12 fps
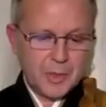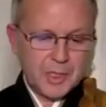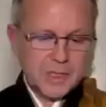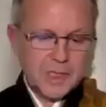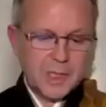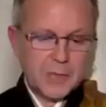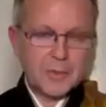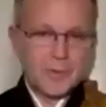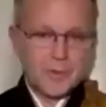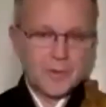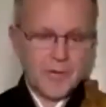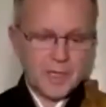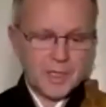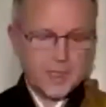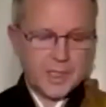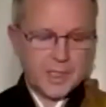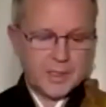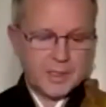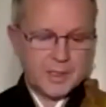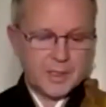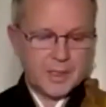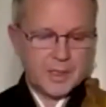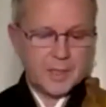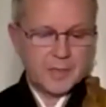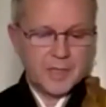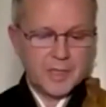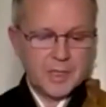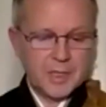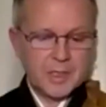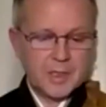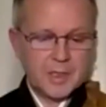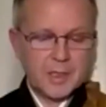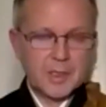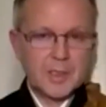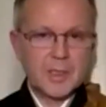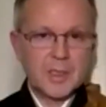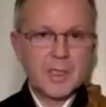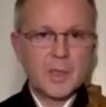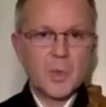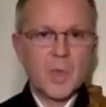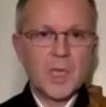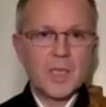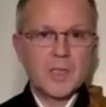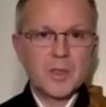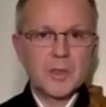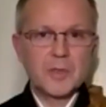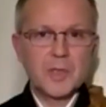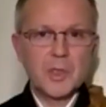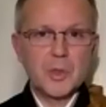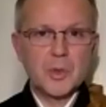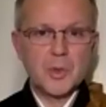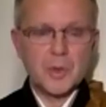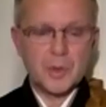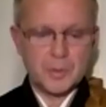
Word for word: like putting down your flashlight in a field wet of dew